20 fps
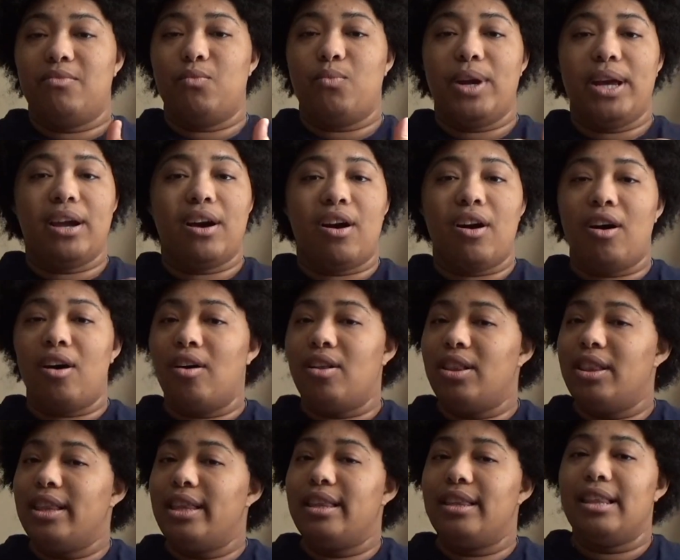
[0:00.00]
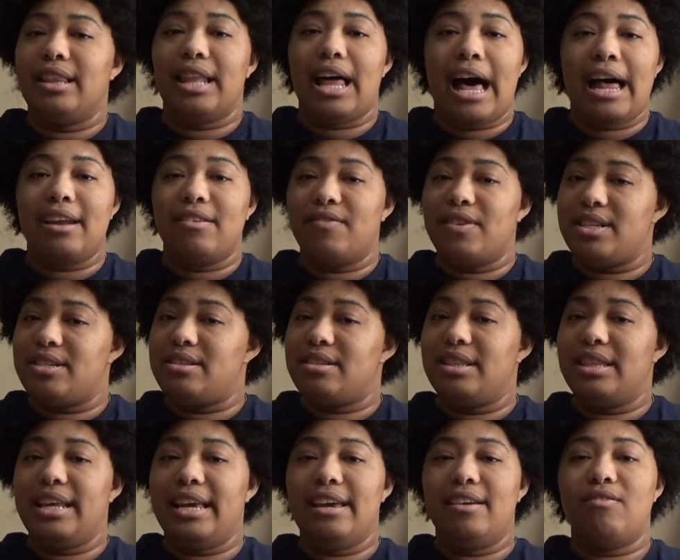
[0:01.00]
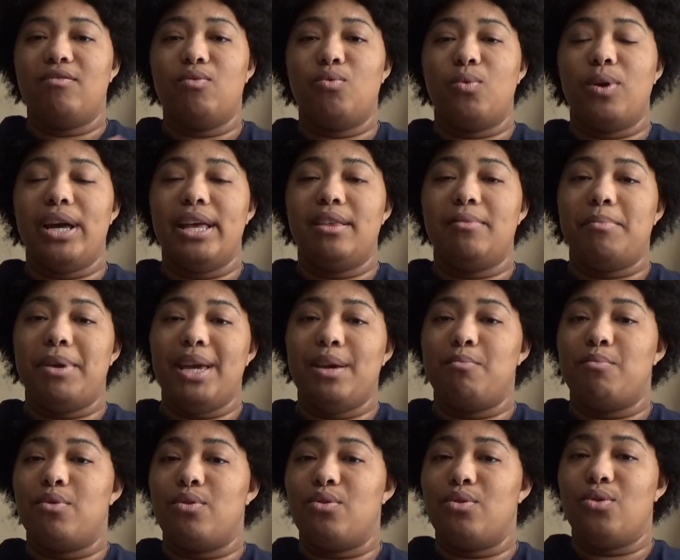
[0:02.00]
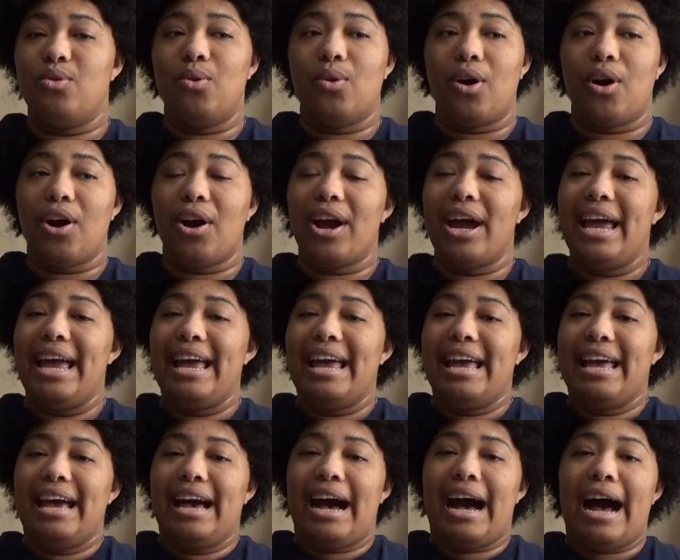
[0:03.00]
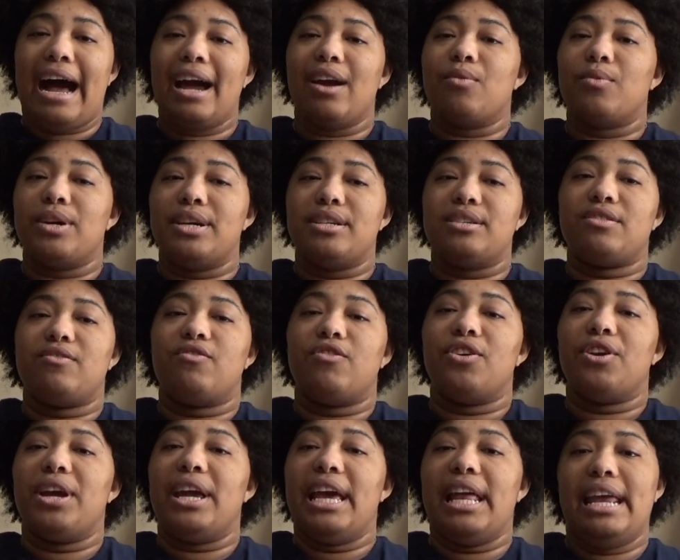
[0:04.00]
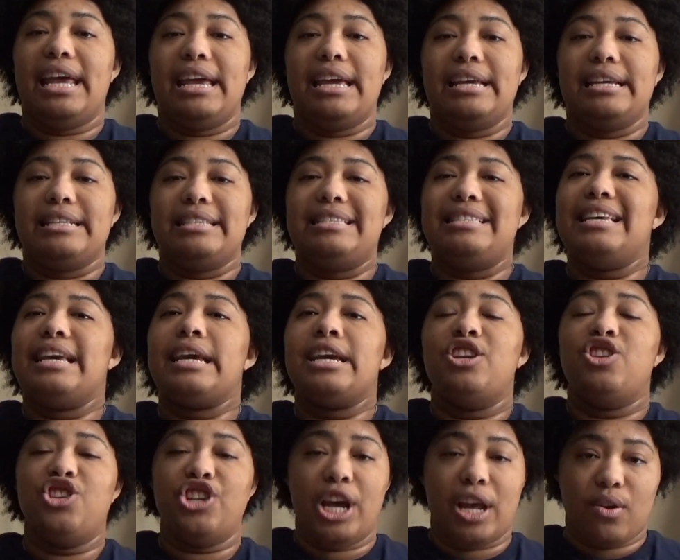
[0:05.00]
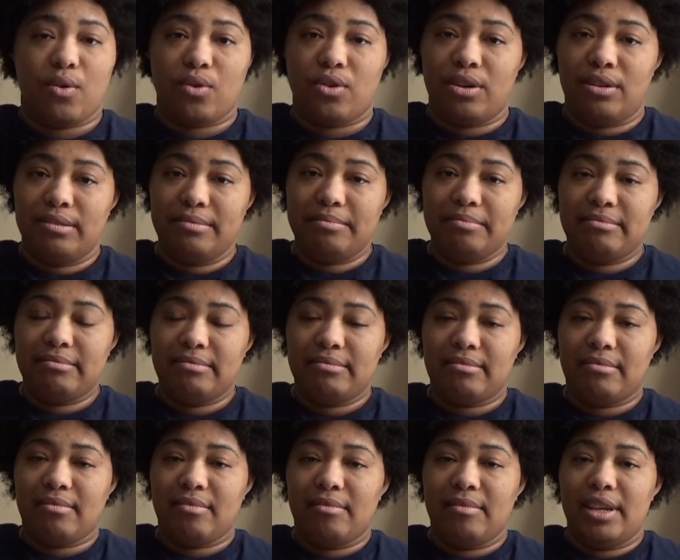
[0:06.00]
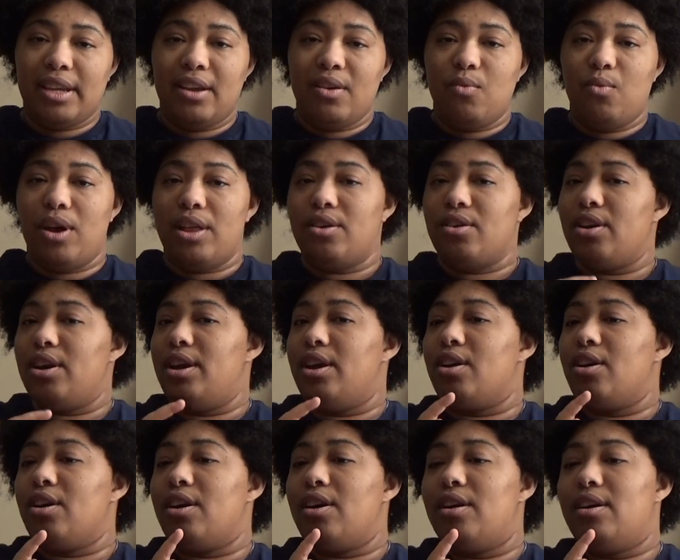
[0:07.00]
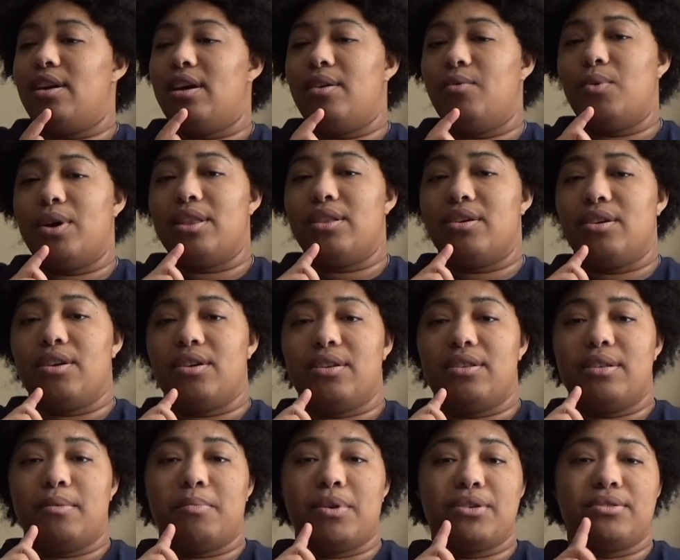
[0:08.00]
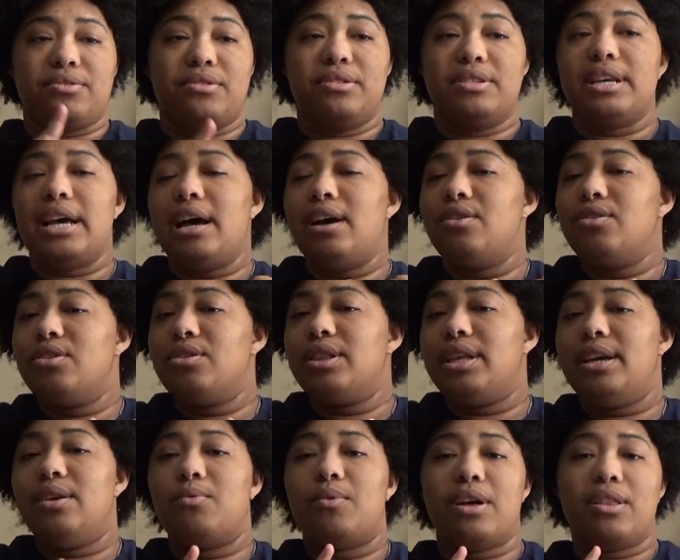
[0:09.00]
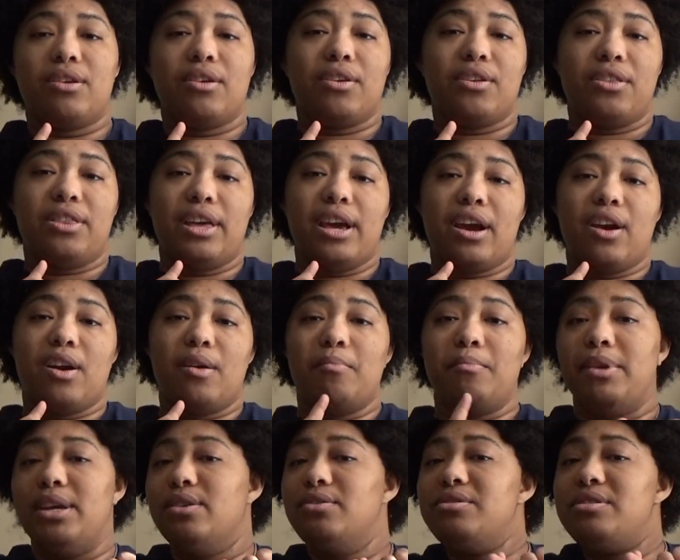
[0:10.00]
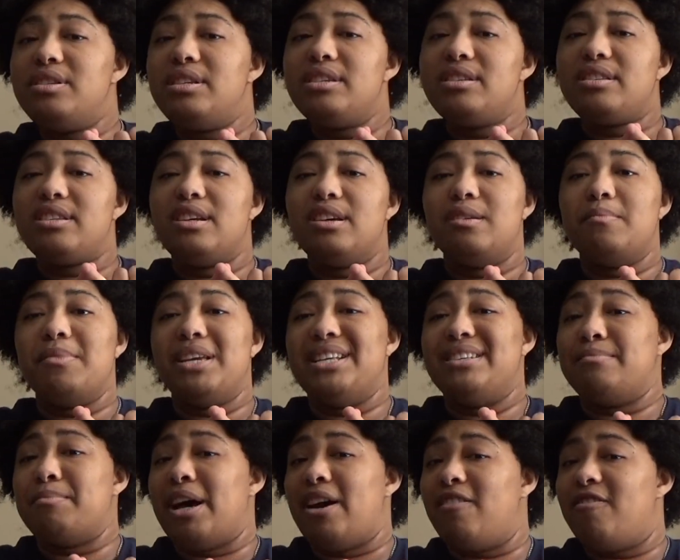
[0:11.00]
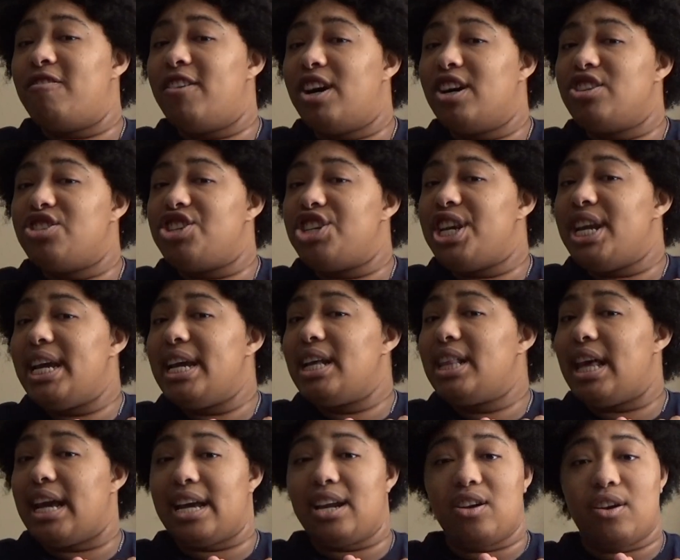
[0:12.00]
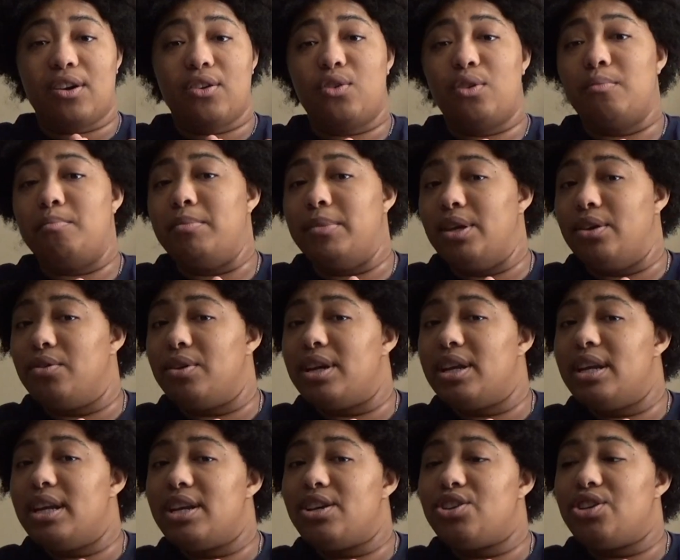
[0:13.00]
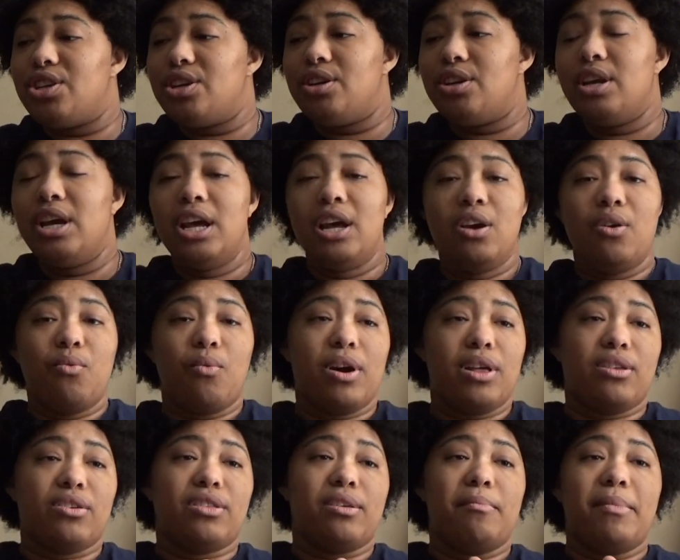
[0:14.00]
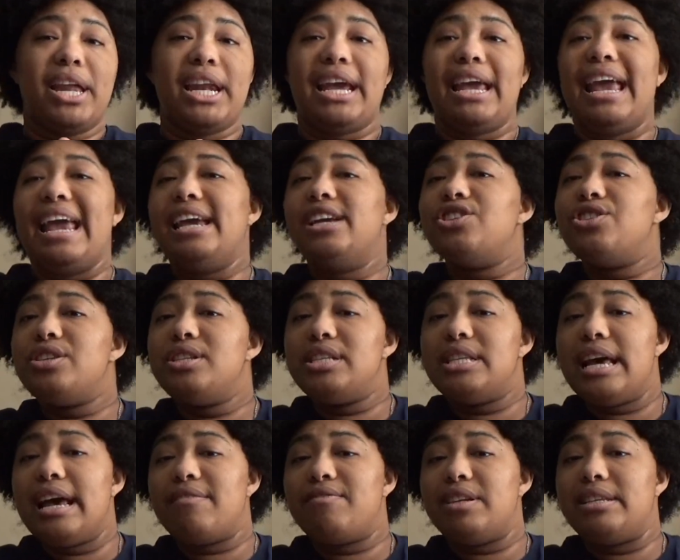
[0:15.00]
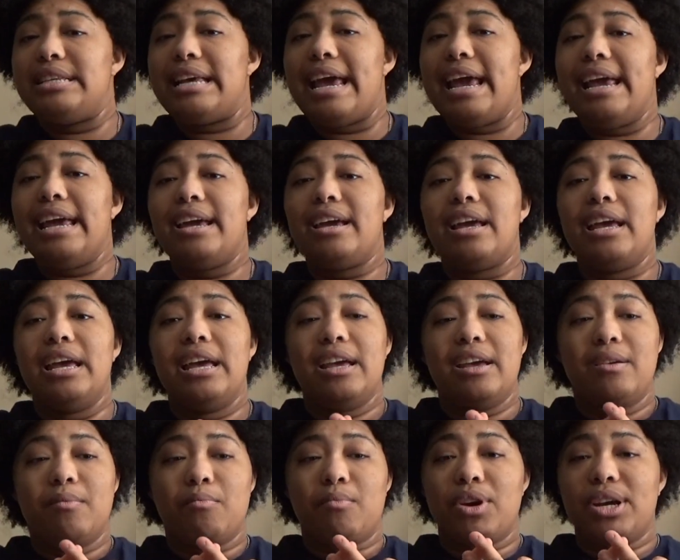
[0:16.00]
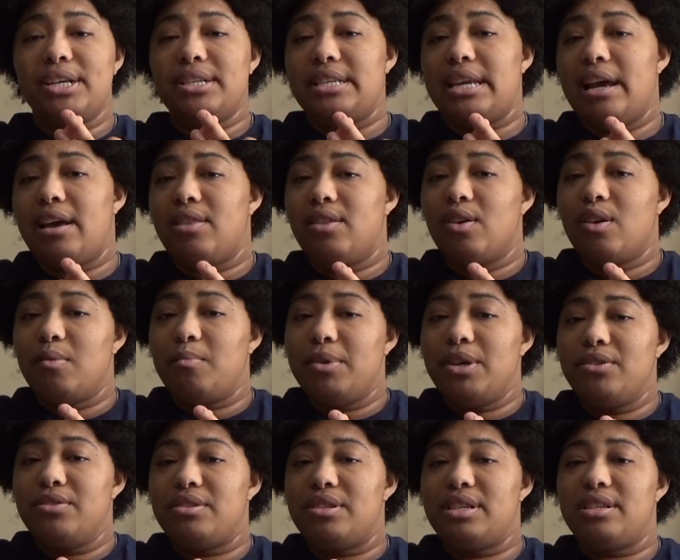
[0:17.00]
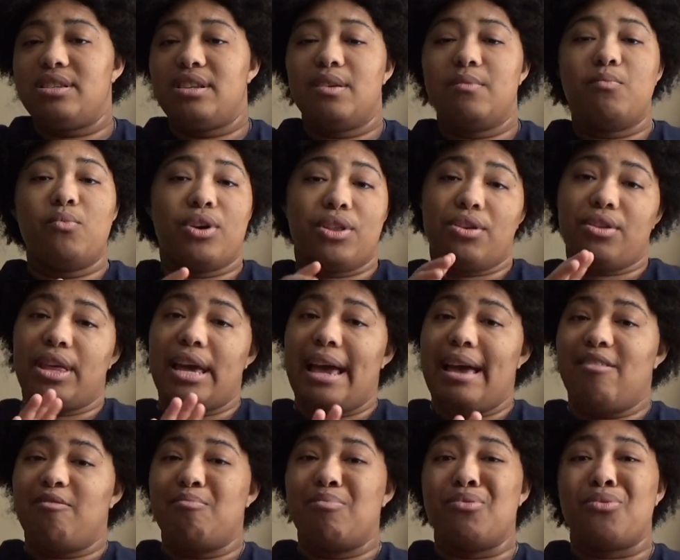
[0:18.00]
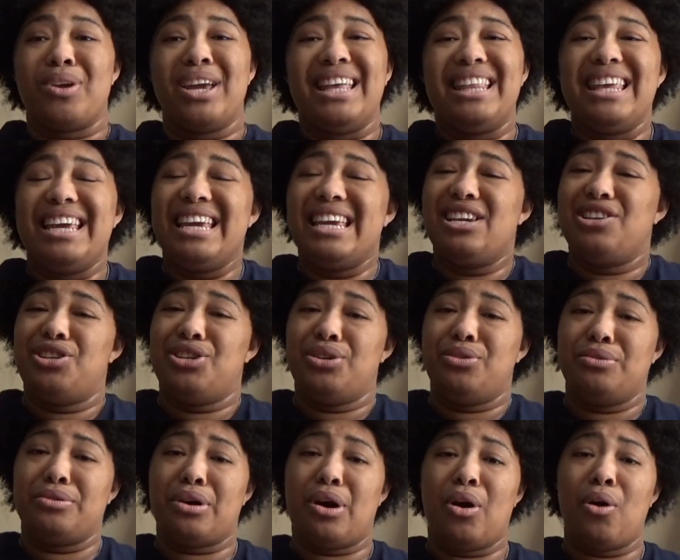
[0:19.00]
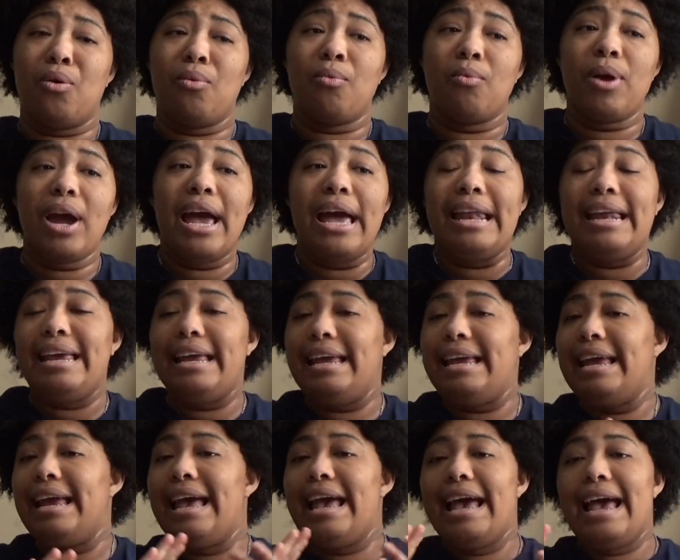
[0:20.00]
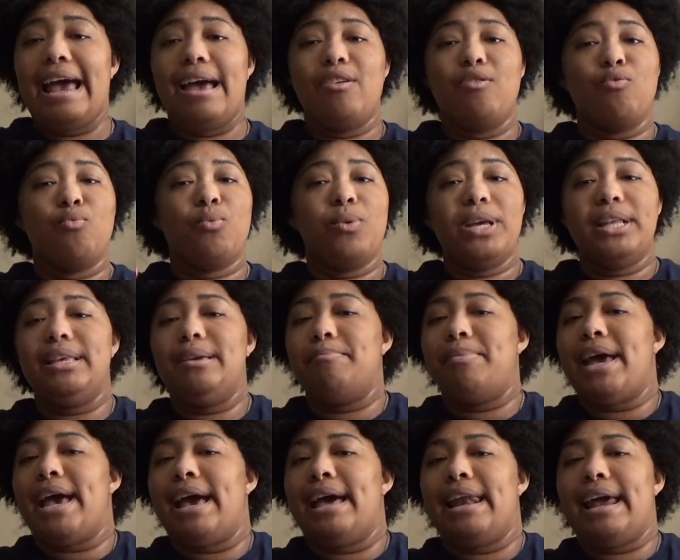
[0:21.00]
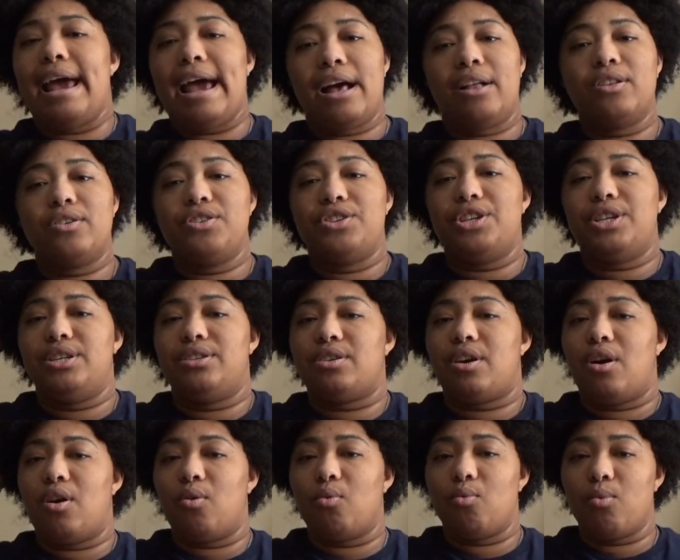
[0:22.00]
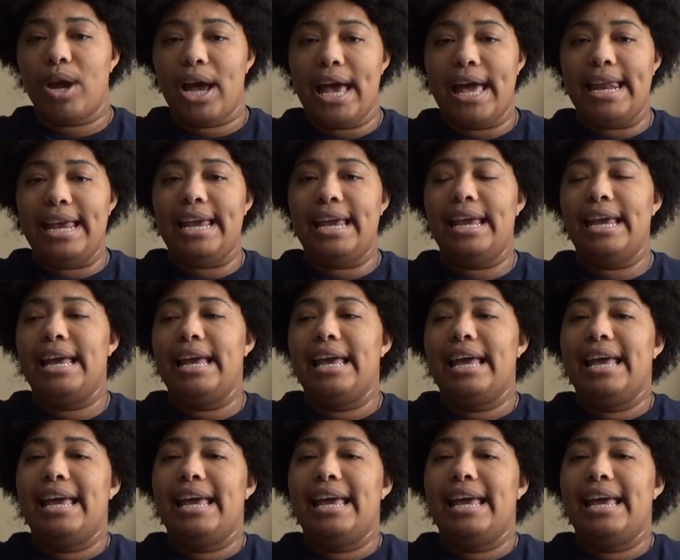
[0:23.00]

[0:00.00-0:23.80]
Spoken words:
A lot of us live with people who are high risk for getting sick in general, whether the person's elderly, whether their immune system is malfunctioning, like an autoimmune condition, whether the medications they have to take brings down their immune system, whether they have breathing issues already, really bad allergies already.